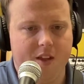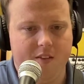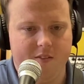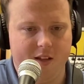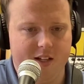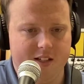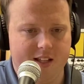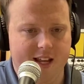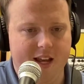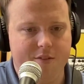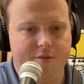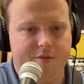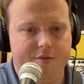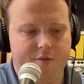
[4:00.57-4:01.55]
then to the
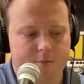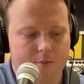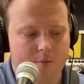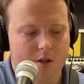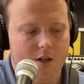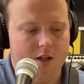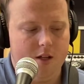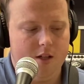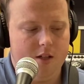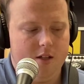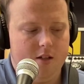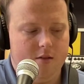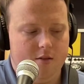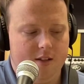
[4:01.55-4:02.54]
F,
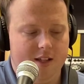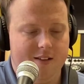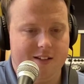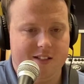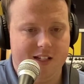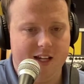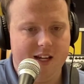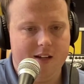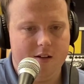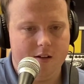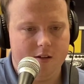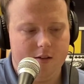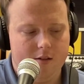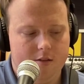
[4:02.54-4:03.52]
then the C,
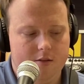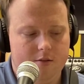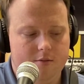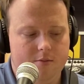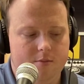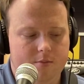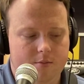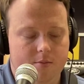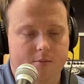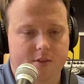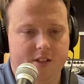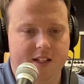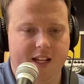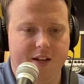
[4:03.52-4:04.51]

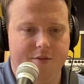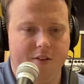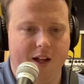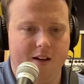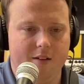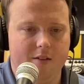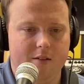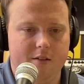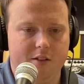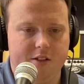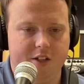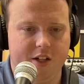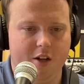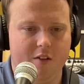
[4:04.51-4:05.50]
to the E flat.
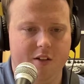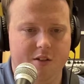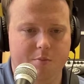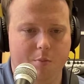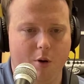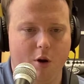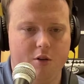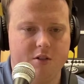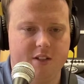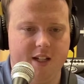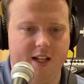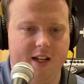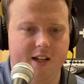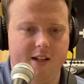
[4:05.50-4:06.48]
So you got this box
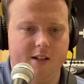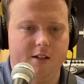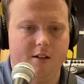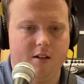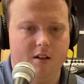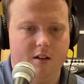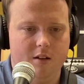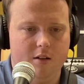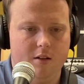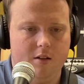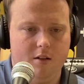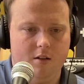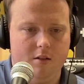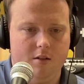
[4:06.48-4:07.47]
here.
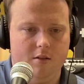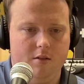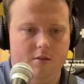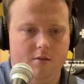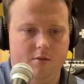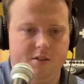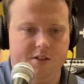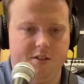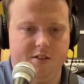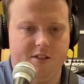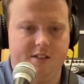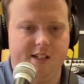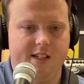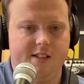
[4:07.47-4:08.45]
So
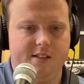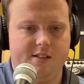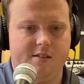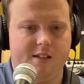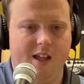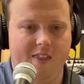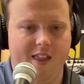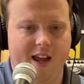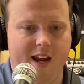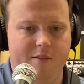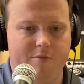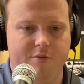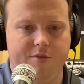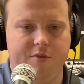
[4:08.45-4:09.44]
6th and
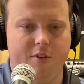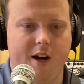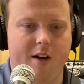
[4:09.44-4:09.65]
8th fret.